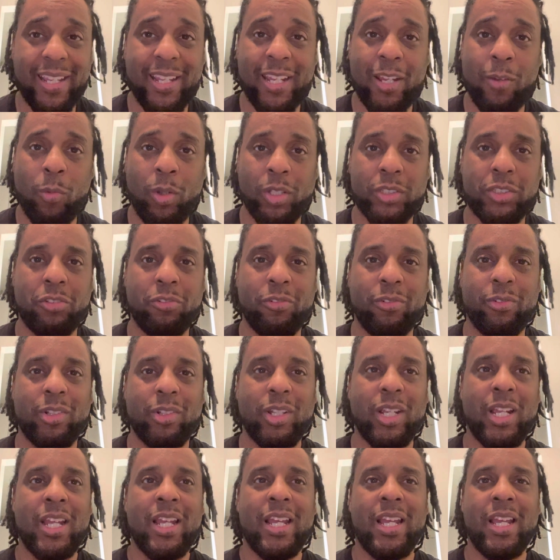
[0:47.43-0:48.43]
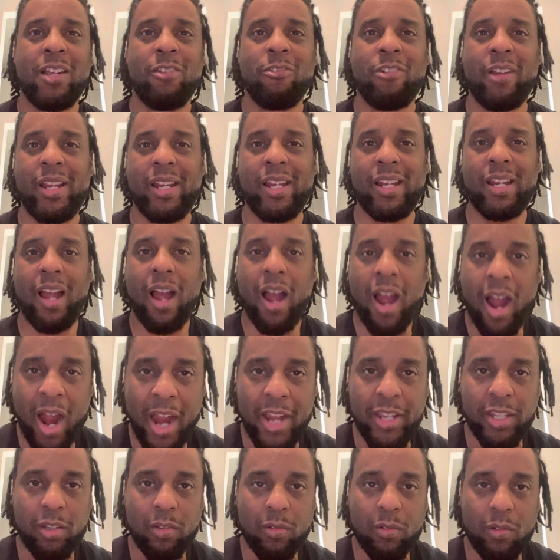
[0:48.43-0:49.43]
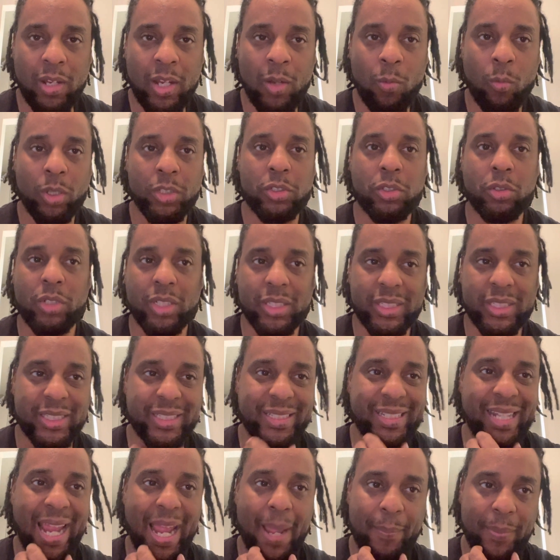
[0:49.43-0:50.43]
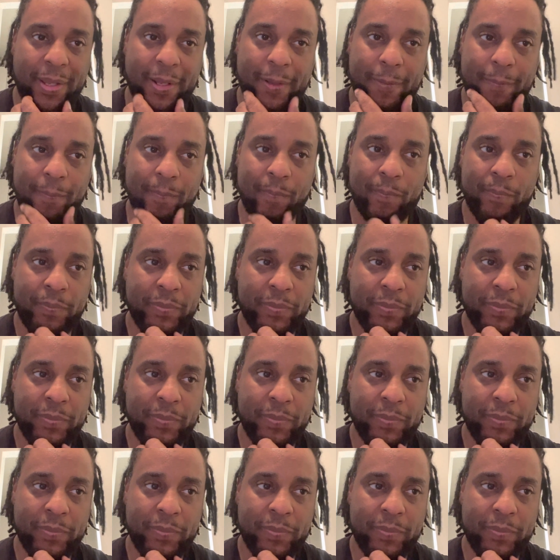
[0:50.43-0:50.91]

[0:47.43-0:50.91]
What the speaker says: He wants you ready to argue. He wants you to snap in.